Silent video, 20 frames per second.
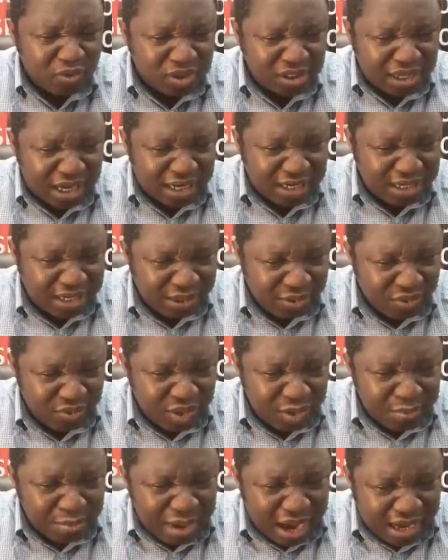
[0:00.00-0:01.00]

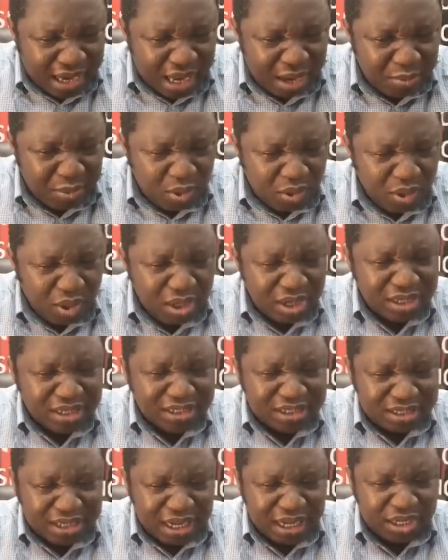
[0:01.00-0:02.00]
outstanding, remarkable
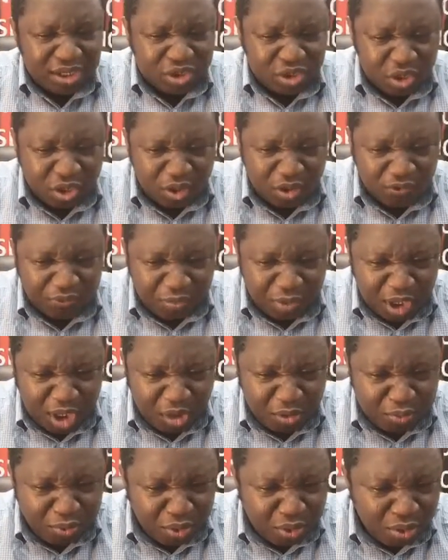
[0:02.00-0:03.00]
selection
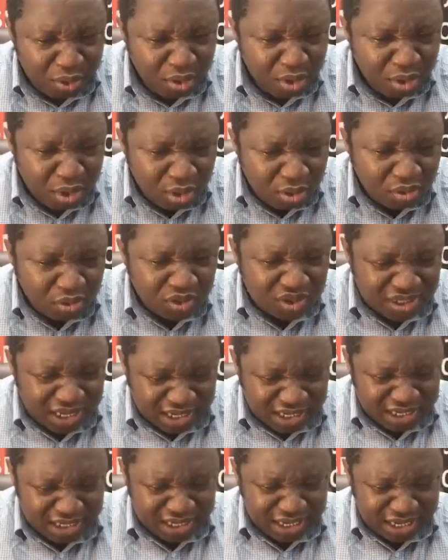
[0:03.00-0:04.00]
of people
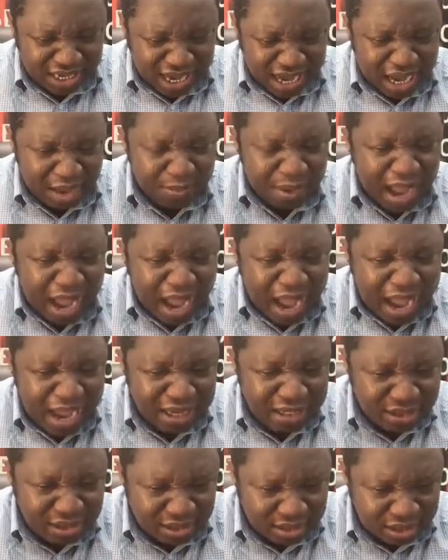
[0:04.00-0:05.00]
to stand in the gap
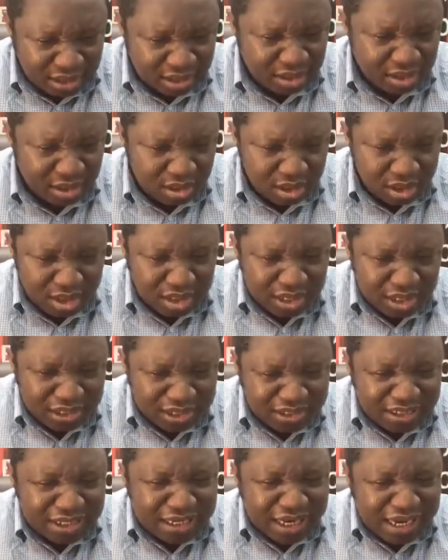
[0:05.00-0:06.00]

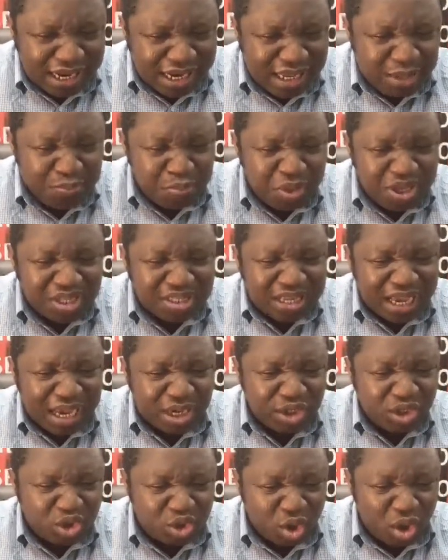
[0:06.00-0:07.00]
and decree
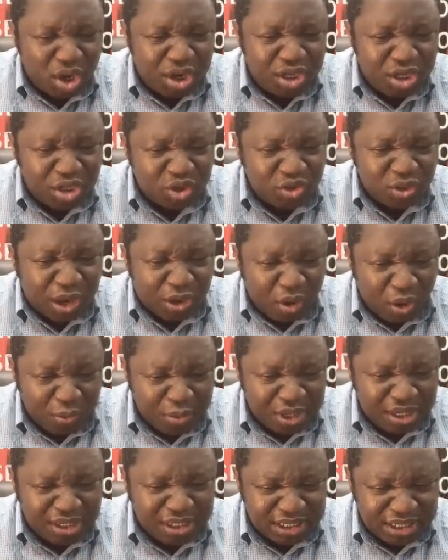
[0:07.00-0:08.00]
peace and joy into
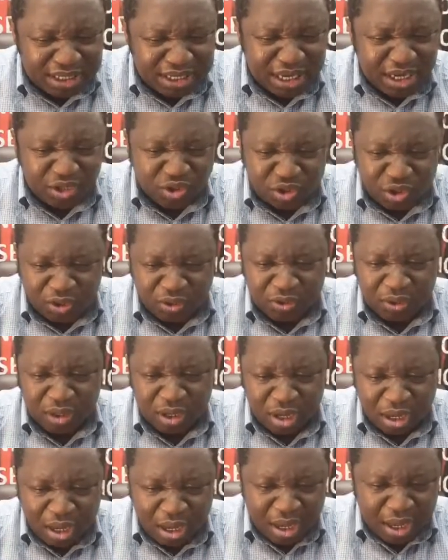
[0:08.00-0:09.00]
our community,
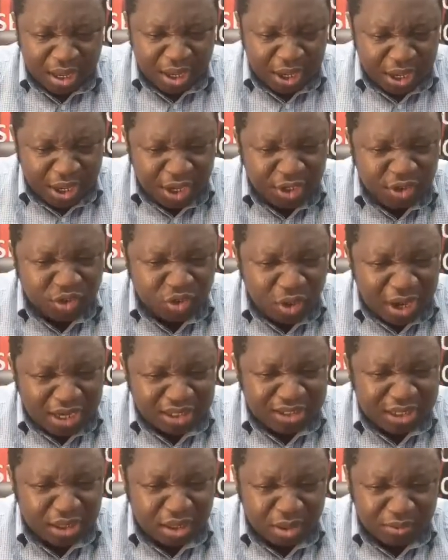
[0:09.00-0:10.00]
nation,
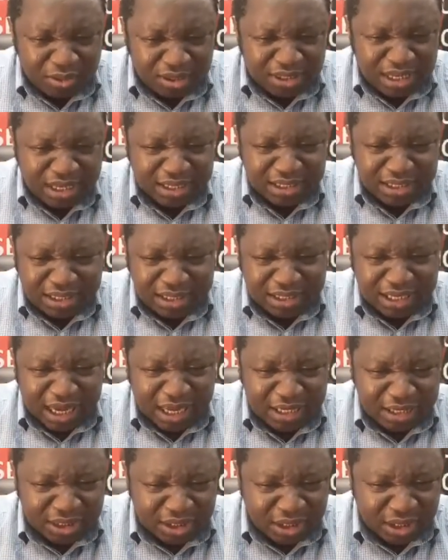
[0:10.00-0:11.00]
into our
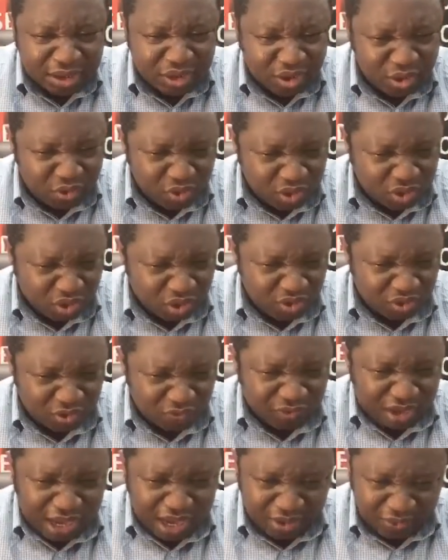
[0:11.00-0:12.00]
circumstances and
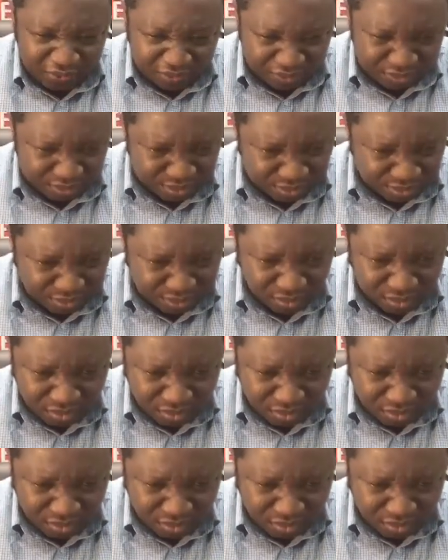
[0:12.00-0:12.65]
situations of life.